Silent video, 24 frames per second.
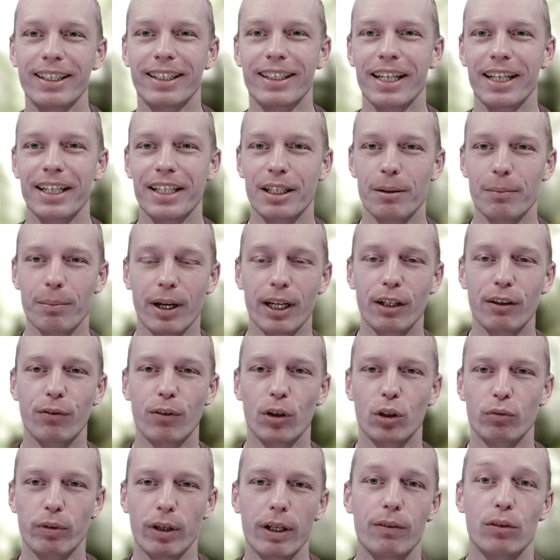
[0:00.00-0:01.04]
getting a bike
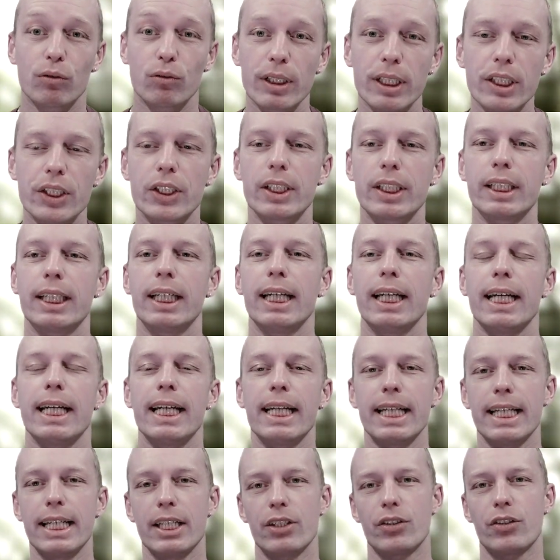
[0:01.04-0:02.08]
for gravel racing
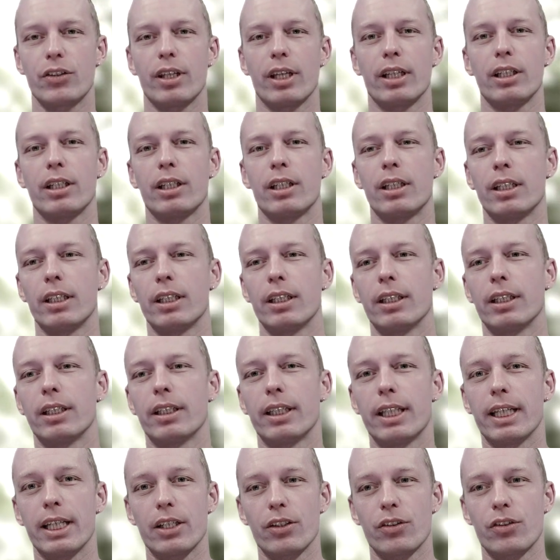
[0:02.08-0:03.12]
is that
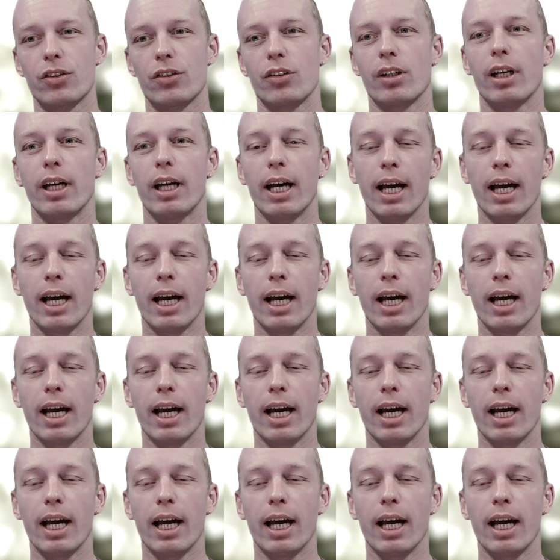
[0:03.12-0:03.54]
there's